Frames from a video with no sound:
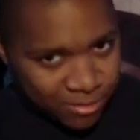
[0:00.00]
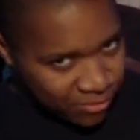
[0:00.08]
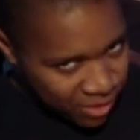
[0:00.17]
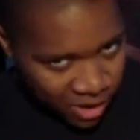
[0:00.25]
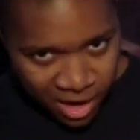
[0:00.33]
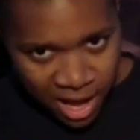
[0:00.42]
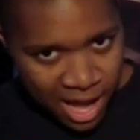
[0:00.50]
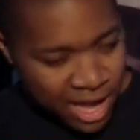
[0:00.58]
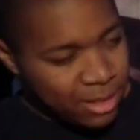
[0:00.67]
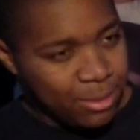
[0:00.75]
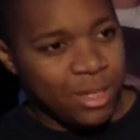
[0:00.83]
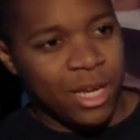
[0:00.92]
very
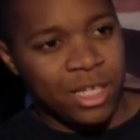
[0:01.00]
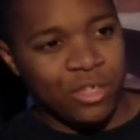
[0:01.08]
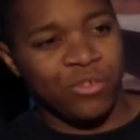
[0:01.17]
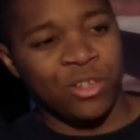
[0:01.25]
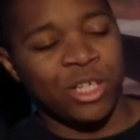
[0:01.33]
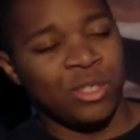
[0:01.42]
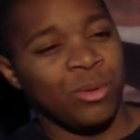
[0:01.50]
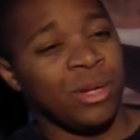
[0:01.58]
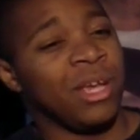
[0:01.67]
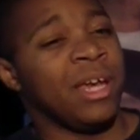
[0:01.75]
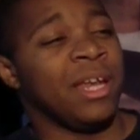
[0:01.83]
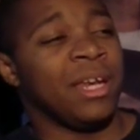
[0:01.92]
high expectations for this
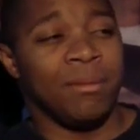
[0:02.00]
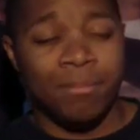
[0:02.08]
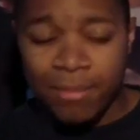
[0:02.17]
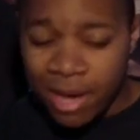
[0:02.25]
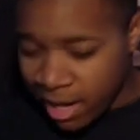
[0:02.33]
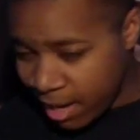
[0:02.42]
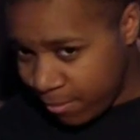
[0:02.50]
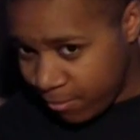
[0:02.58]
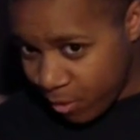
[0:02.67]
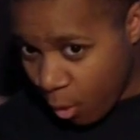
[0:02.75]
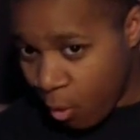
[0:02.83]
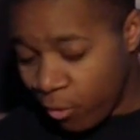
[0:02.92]
one, and it may
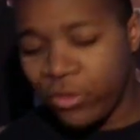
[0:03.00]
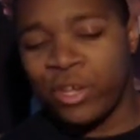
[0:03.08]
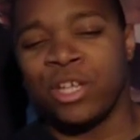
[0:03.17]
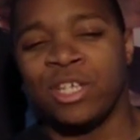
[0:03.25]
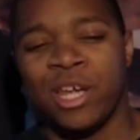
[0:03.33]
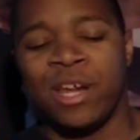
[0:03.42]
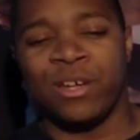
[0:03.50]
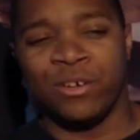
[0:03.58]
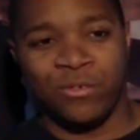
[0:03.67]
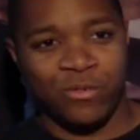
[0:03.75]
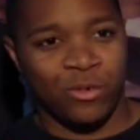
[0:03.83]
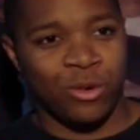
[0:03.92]
hold the
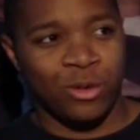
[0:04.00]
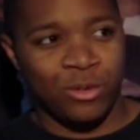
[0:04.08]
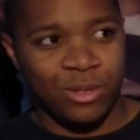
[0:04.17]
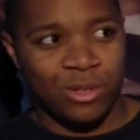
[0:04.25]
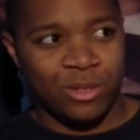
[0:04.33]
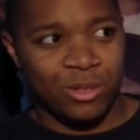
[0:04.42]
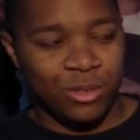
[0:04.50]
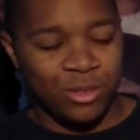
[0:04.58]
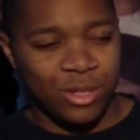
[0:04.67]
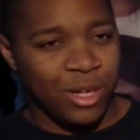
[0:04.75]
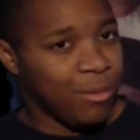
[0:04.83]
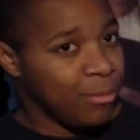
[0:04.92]
contender for
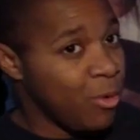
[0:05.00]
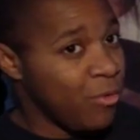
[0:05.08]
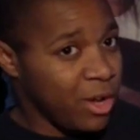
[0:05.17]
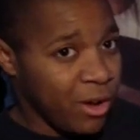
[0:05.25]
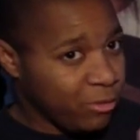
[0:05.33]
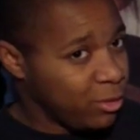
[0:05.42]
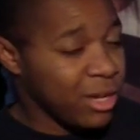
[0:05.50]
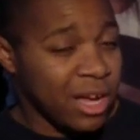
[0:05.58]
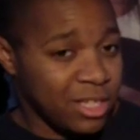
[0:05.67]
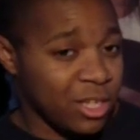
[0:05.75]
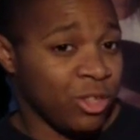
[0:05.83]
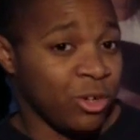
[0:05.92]
movie of
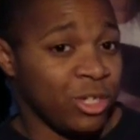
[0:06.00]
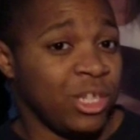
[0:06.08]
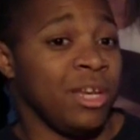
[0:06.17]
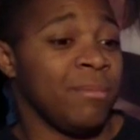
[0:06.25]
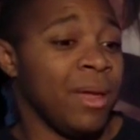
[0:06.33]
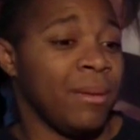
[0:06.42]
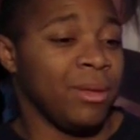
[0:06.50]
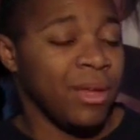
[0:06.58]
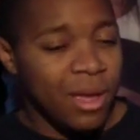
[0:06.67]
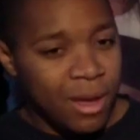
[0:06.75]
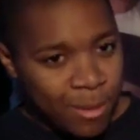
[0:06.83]
2013 maybe.